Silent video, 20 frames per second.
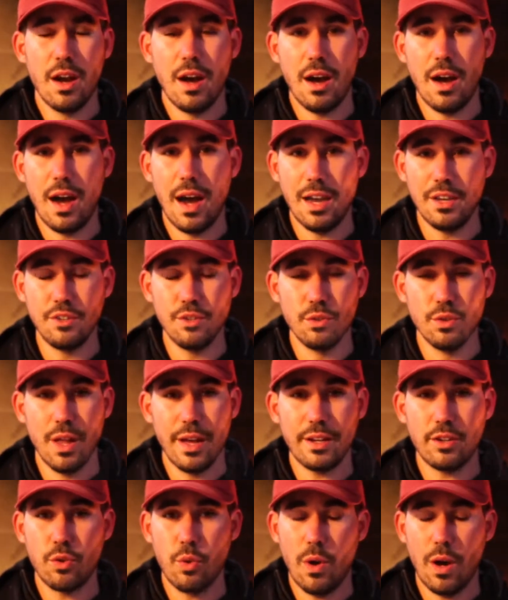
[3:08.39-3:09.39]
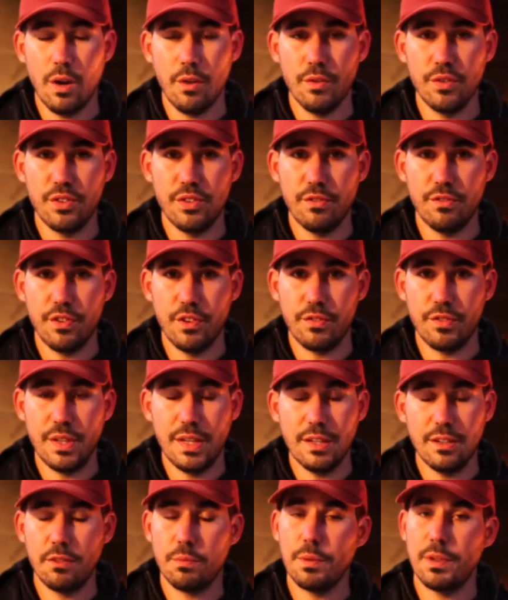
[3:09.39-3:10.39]
I do like 12s and
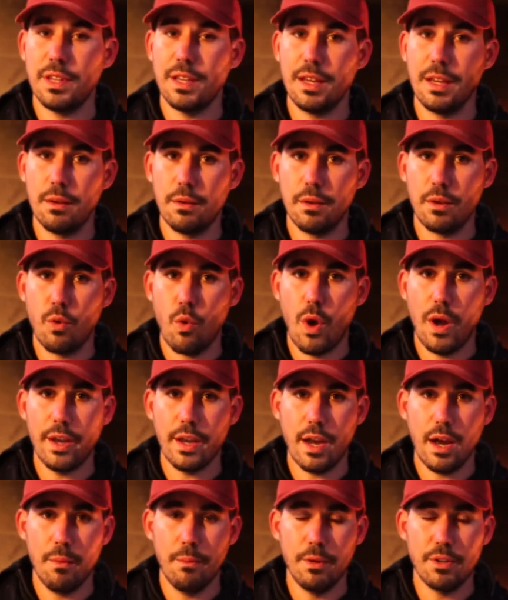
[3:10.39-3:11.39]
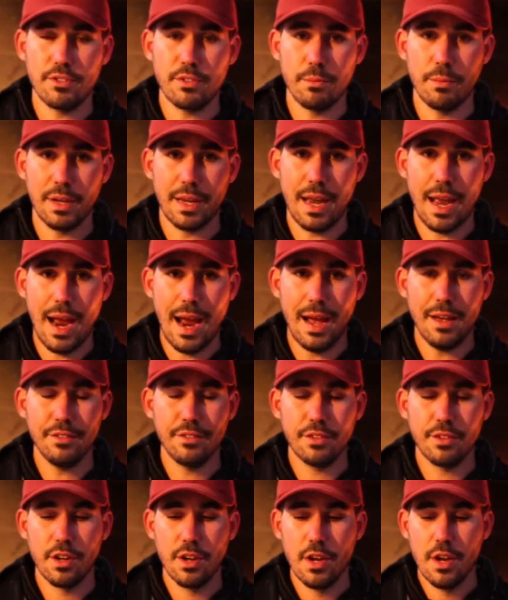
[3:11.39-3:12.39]
15s, but they get quite cumbersome to
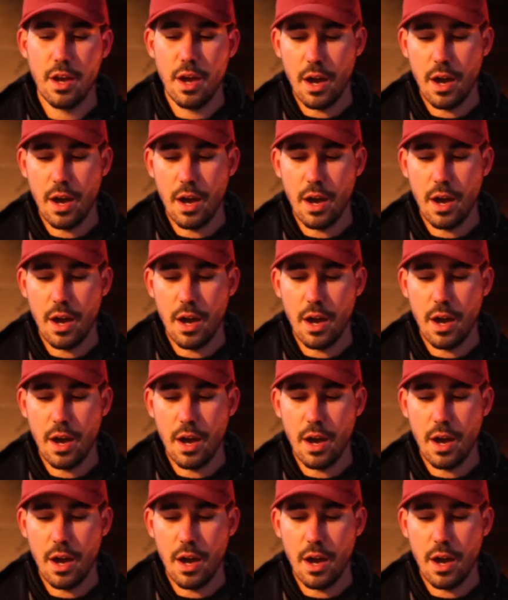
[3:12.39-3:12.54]
cast.